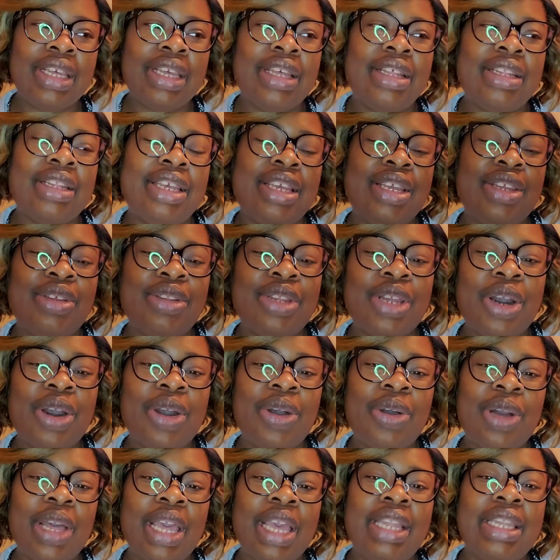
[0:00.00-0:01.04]
Then, you
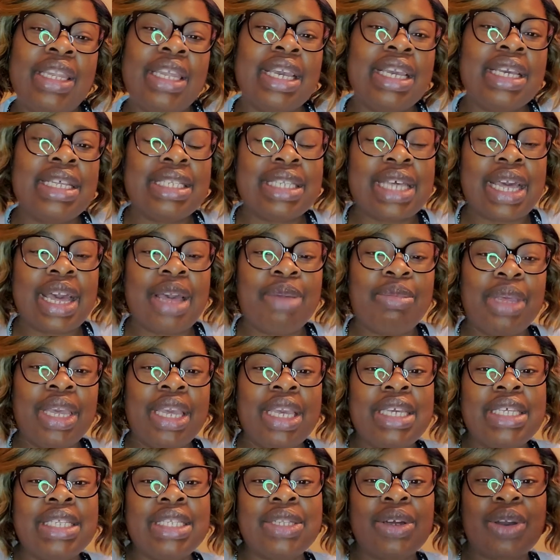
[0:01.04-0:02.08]
know, at that time it
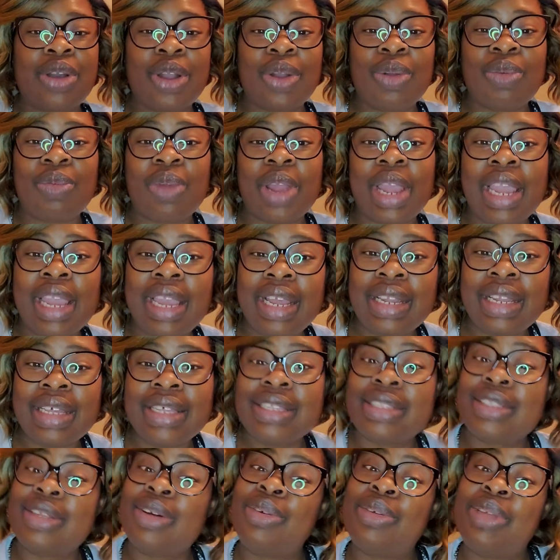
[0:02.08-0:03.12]
had started raining,
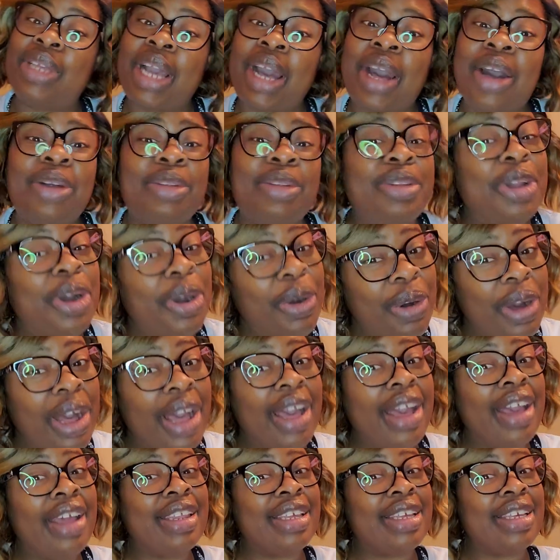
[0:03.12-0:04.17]
so y'all know
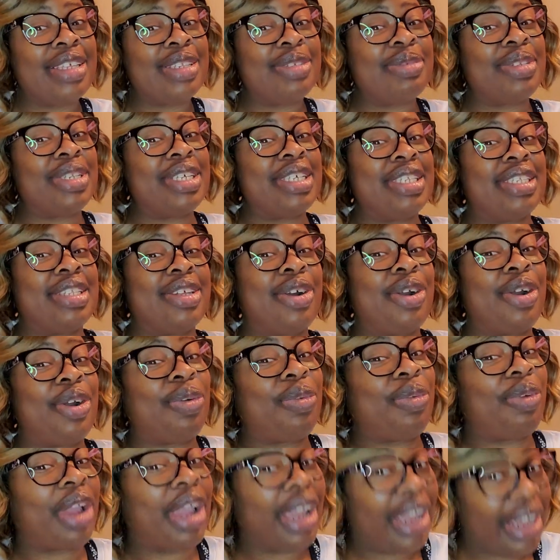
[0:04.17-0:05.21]
how it is when it started
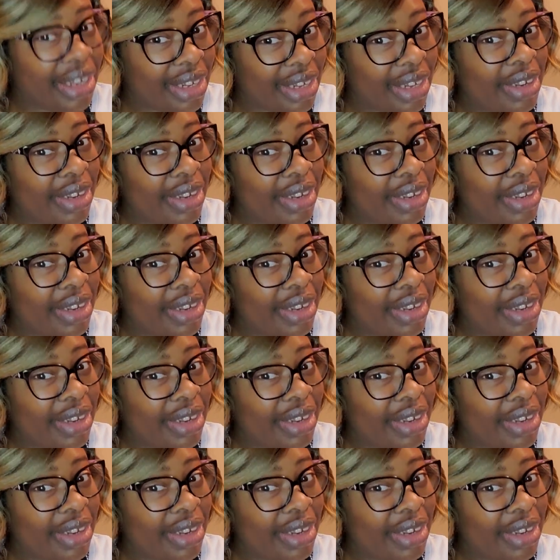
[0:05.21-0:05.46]
raining